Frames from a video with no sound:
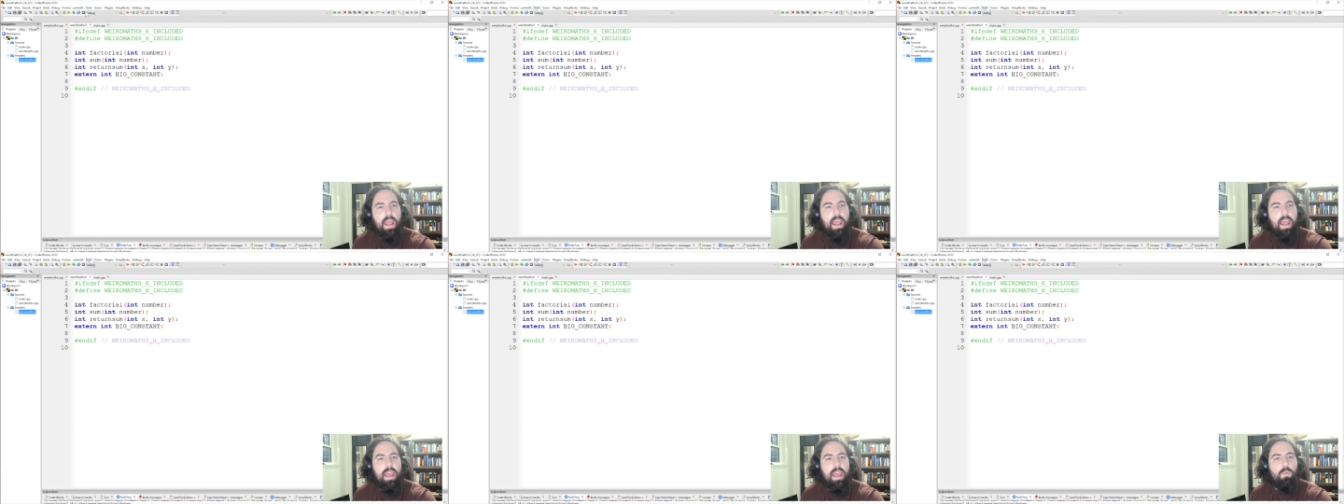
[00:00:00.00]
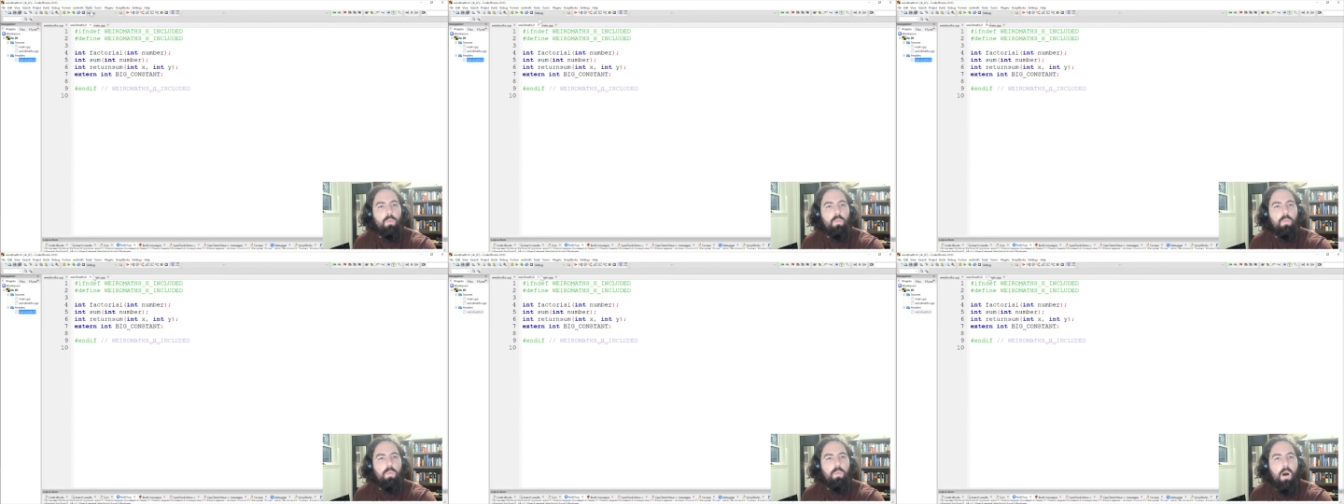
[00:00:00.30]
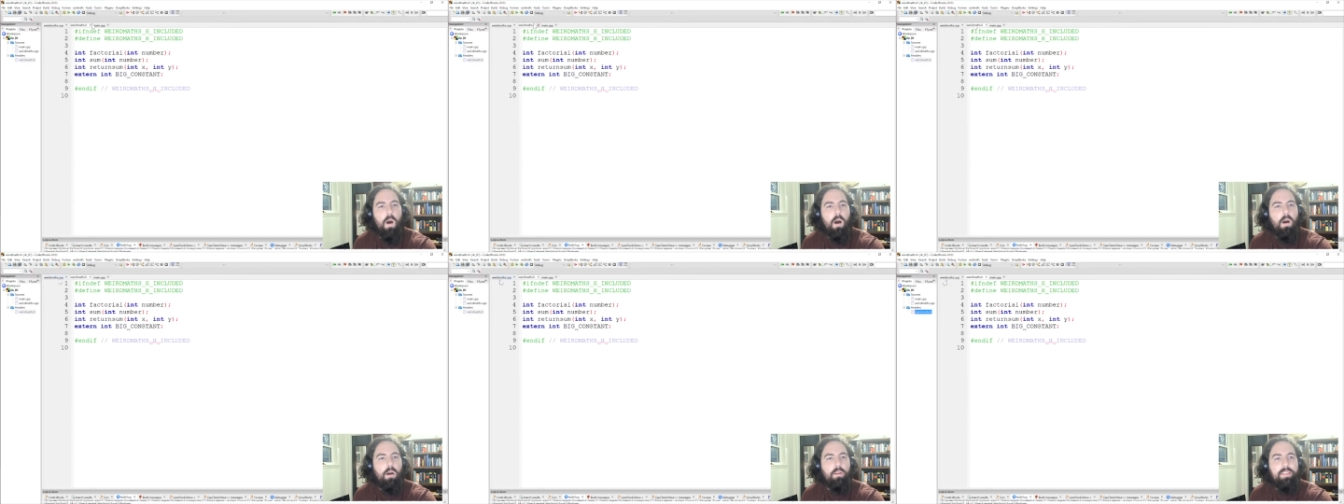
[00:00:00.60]
and
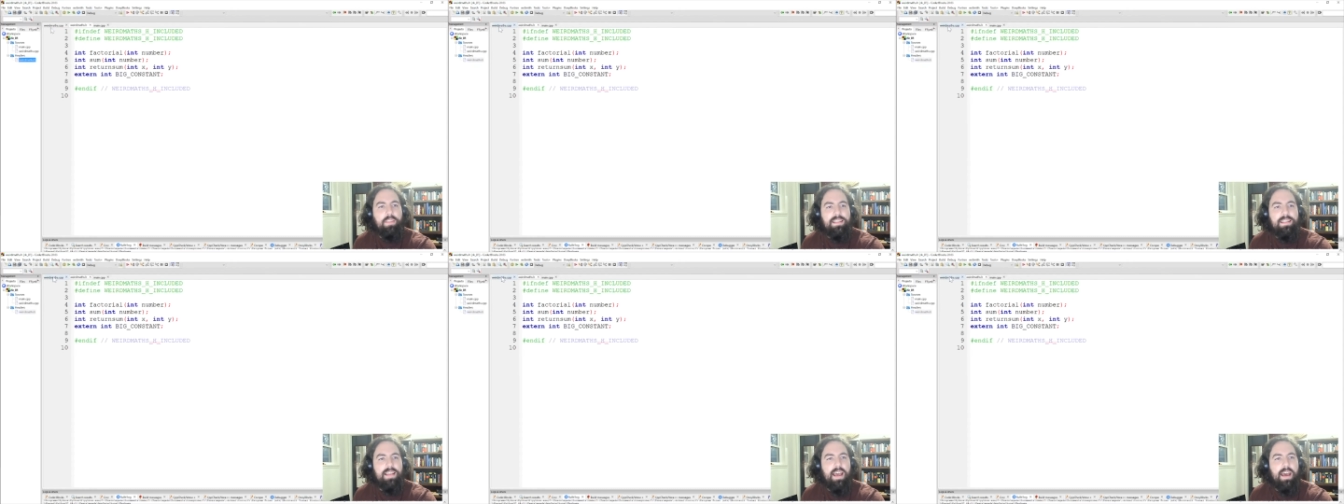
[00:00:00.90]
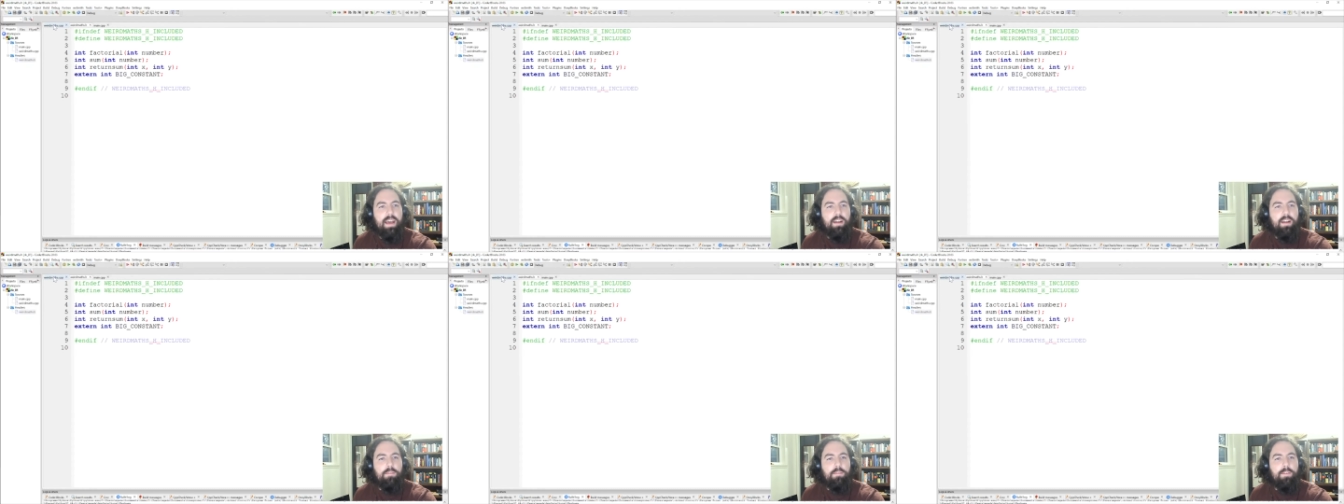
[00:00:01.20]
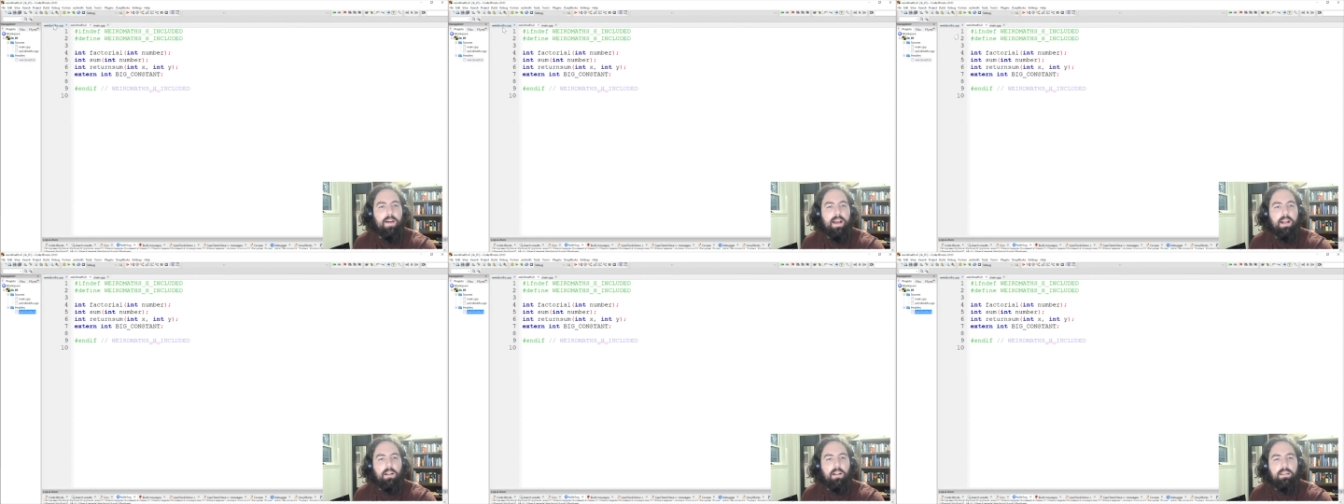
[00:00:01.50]
all this header
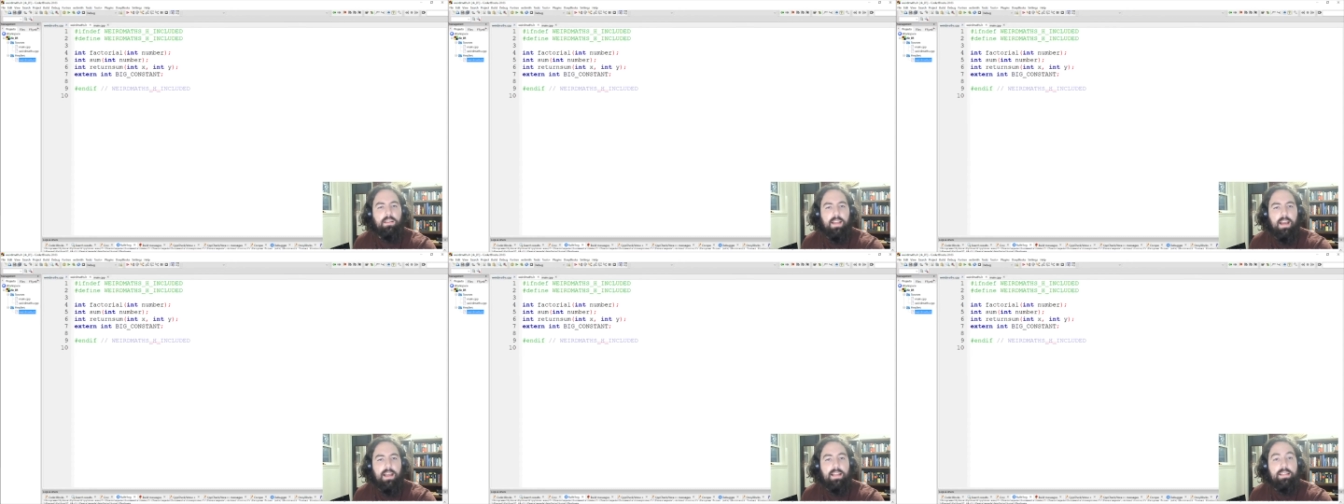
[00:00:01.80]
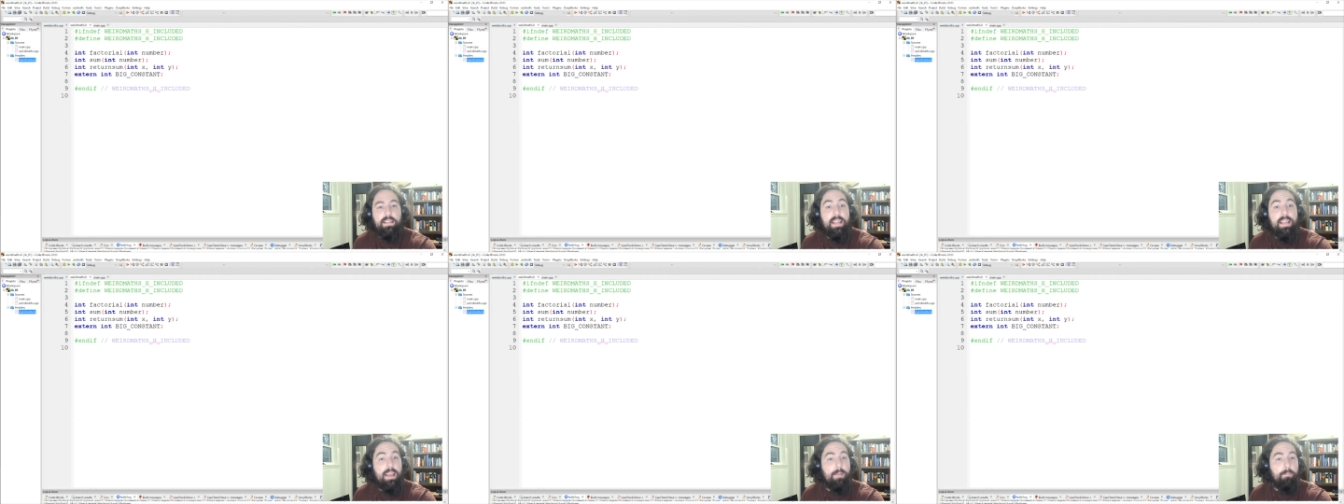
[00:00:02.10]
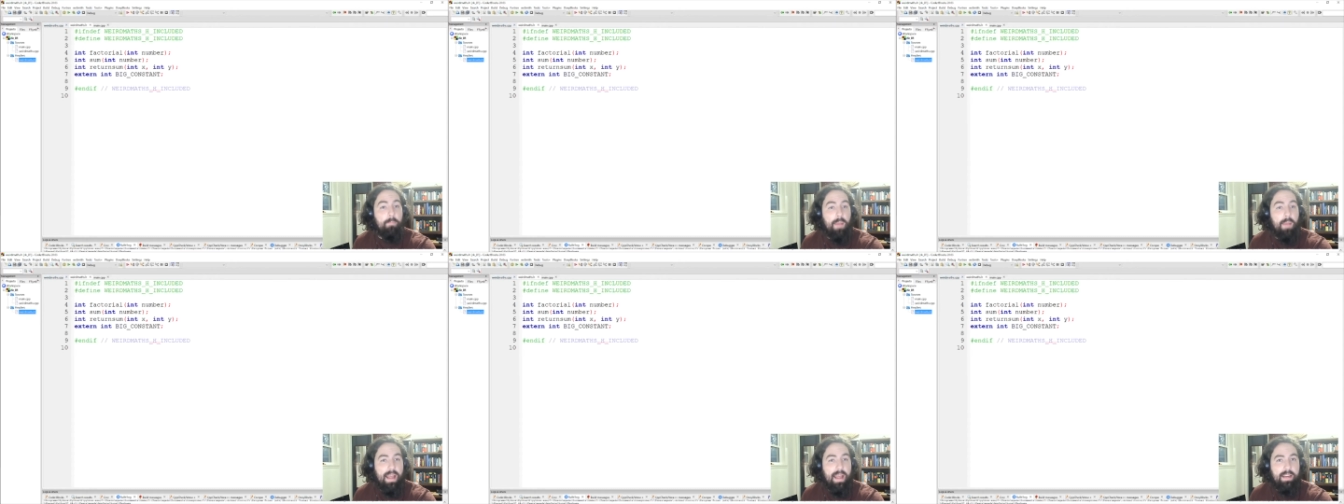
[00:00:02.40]
file does, in
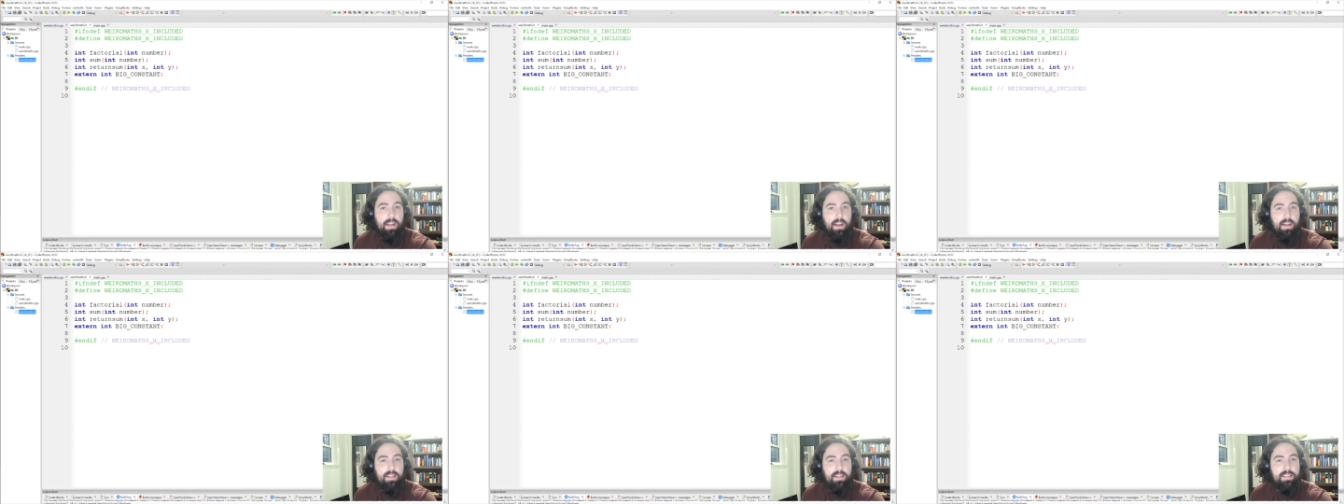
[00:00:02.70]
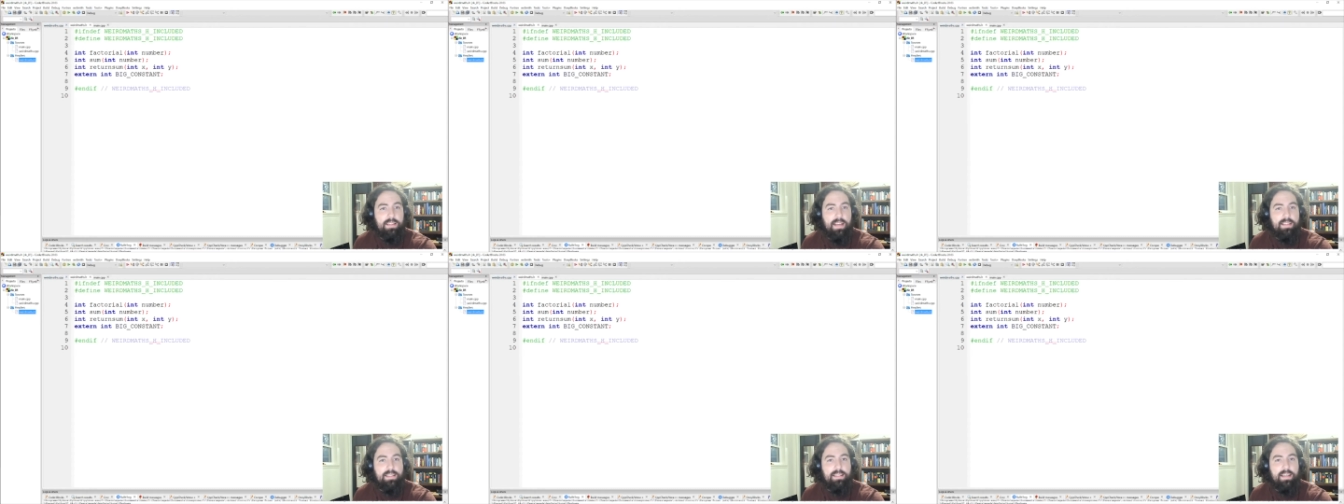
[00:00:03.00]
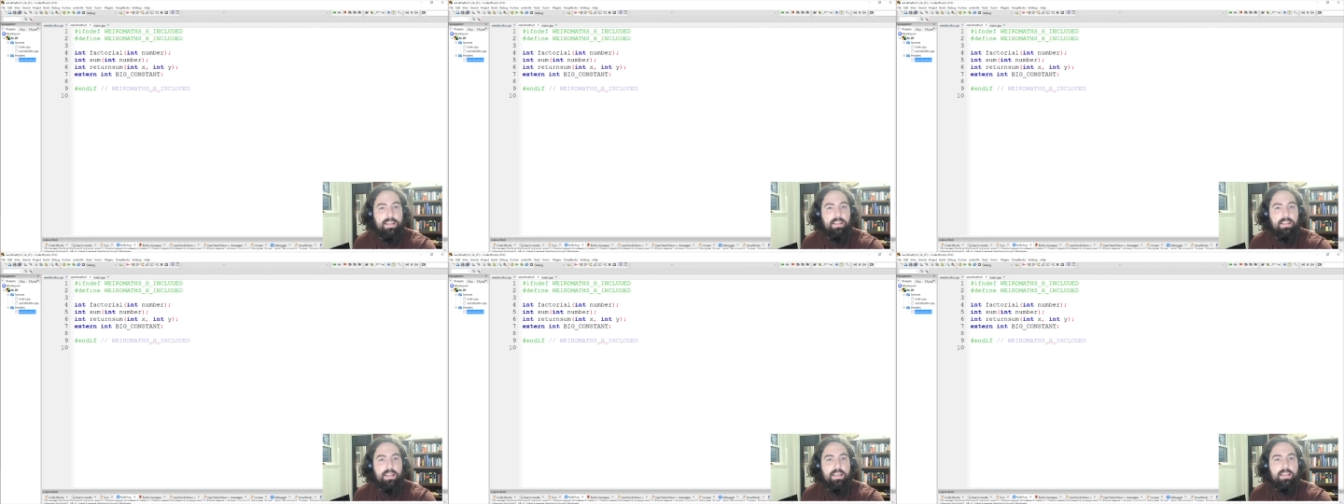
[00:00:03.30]
my context
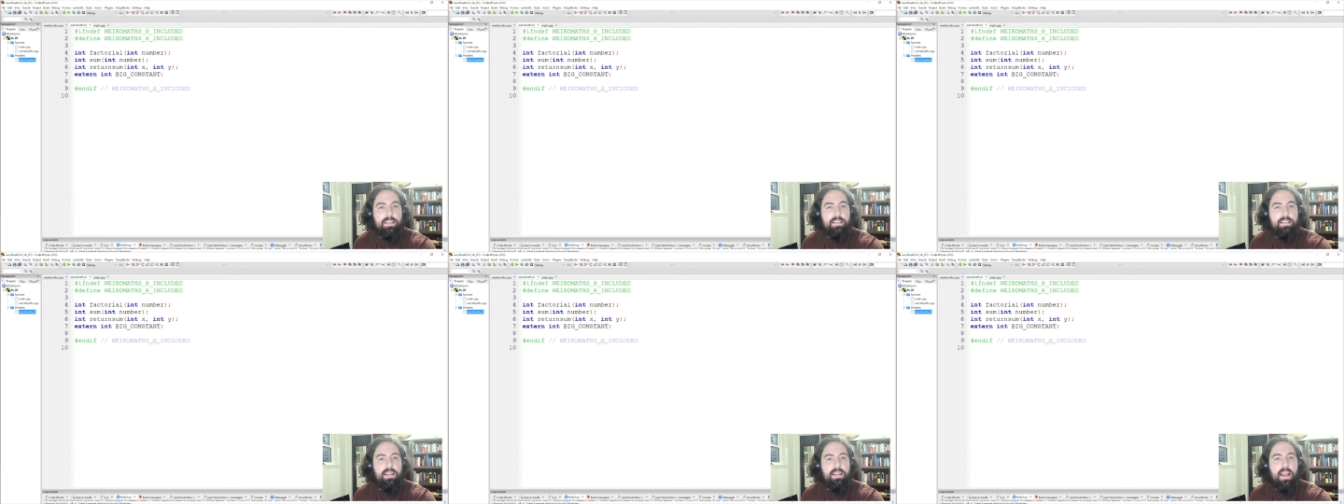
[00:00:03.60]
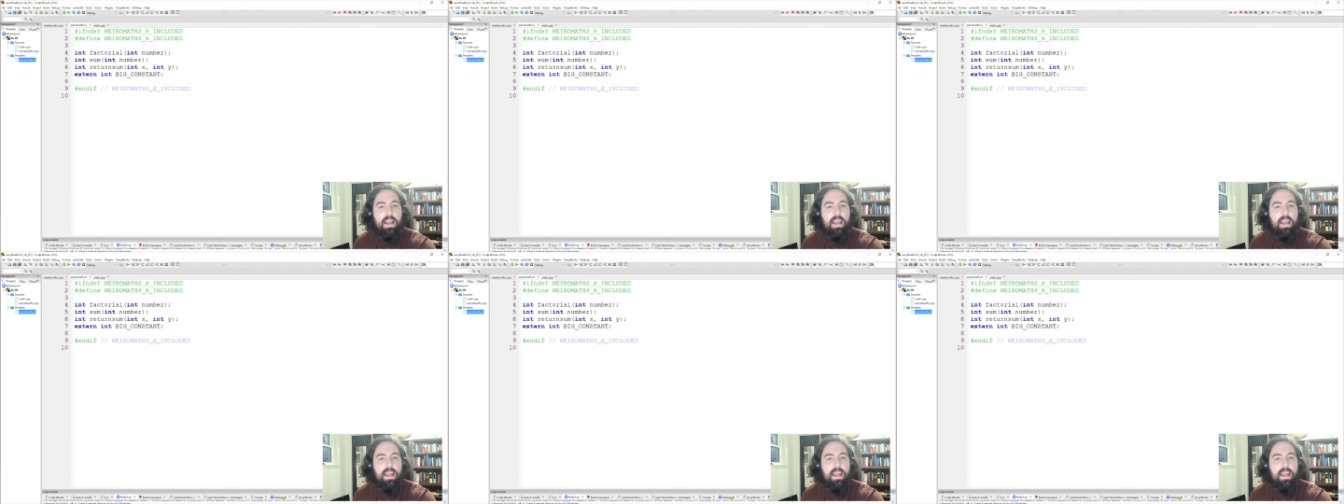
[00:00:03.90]
at least,